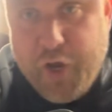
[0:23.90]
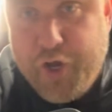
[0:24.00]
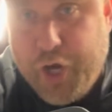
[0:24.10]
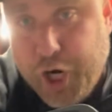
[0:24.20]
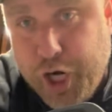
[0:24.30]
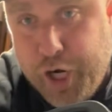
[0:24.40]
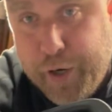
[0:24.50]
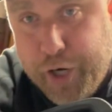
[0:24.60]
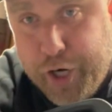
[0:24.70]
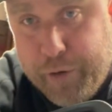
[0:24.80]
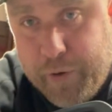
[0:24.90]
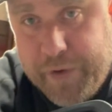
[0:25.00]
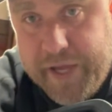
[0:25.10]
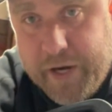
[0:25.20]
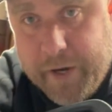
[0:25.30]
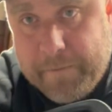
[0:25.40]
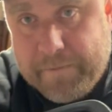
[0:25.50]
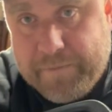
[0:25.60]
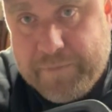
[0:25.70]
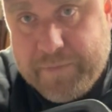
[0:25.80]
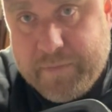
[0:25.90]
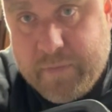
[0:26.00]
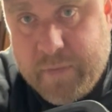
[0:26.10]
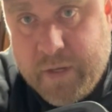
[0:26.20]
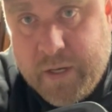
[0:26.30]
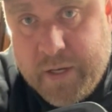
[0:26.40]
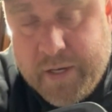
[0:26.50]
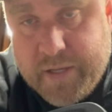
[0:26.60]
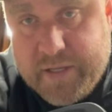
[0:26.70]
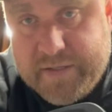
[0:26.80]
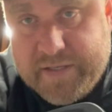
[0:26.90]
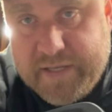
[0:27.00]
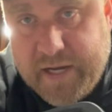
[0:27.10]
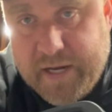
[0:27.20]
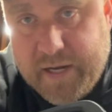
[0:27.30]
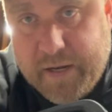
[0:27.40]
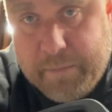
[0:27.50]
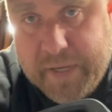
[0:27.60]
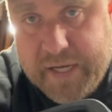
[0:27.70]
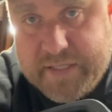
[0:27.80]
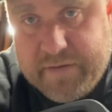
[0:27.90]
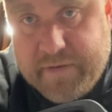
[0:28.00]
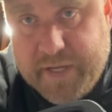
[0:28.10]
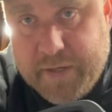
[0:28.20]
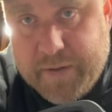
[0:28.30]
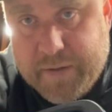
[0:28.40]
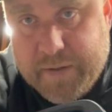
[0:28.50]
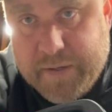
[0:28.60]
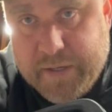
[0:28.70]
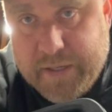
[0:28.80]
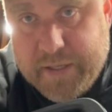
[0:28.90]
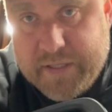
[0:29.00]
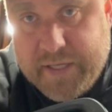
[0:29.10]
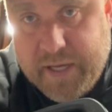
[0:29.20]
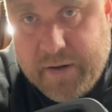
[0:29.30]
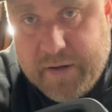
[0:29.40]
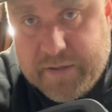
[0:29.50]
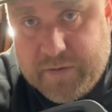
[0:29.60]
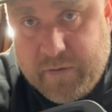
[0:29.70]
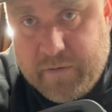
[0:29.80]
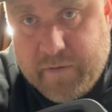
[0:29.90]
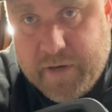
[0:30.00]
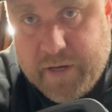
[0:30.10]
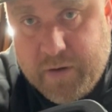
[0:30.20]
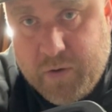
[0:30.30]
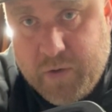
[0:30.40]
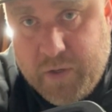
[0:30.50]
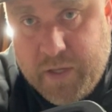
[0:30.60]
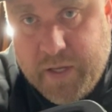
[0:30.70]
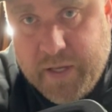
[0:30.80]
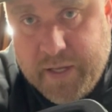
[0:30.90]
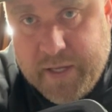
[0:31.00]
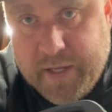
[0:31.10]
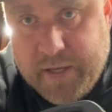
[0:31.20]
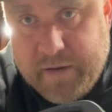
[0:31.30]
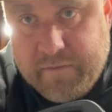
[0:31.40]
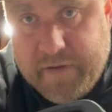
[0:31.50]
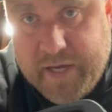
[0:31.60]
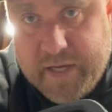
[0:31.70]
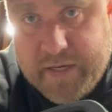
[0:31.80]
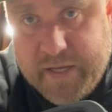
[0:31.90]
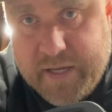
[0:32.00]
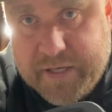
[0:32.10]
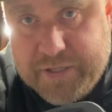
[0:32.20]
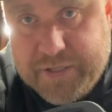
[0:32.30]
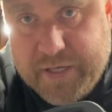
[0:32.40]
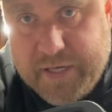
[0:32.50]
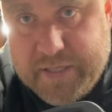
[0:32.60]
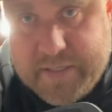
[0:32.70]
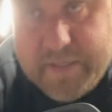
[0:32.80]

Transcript: turbo heater. This is not an unboxing video. This heater is over a year old. In fact, I just